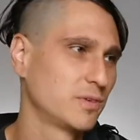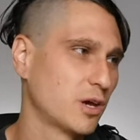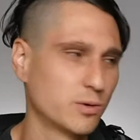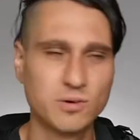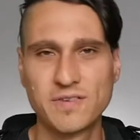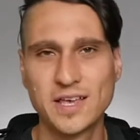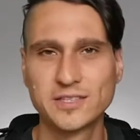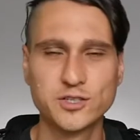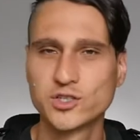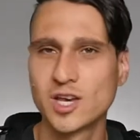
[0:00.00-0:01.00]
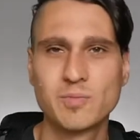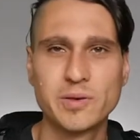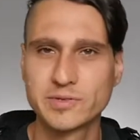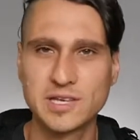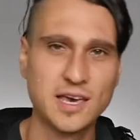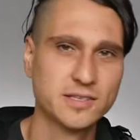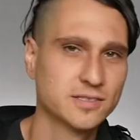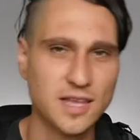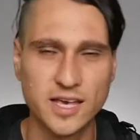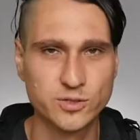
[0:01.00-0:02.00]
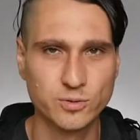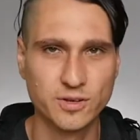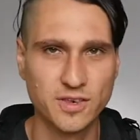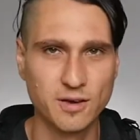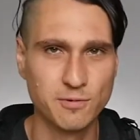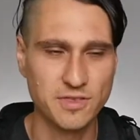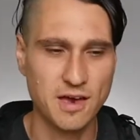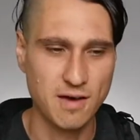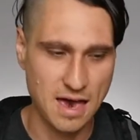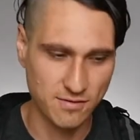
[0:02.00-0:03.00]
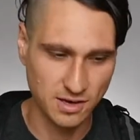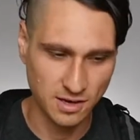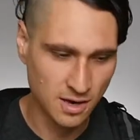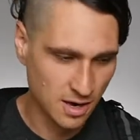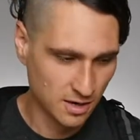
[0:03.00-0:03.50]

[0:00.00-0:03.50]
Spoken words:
go to events and shake people's hands and that sort of thing without having